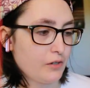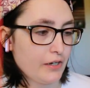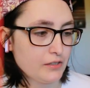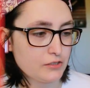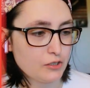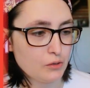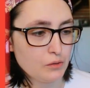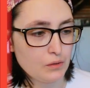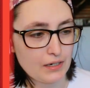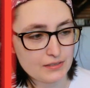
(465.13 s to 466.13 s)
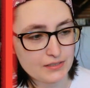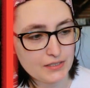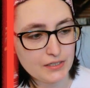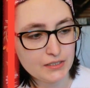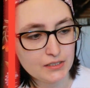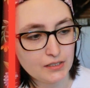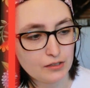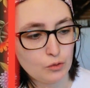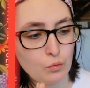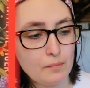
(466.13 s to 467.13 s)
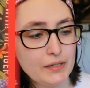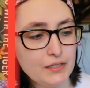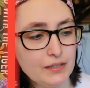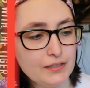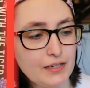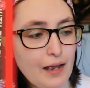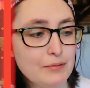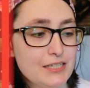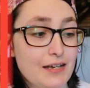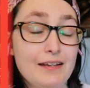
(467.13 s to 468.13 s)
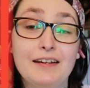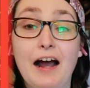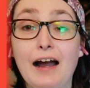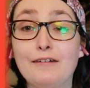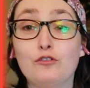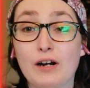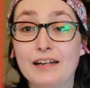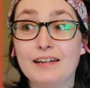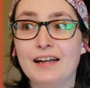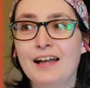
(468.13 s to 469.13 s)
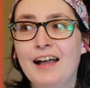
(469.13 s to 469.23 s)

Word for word: Okay, so I see The Woman in Cabin 10. I've read.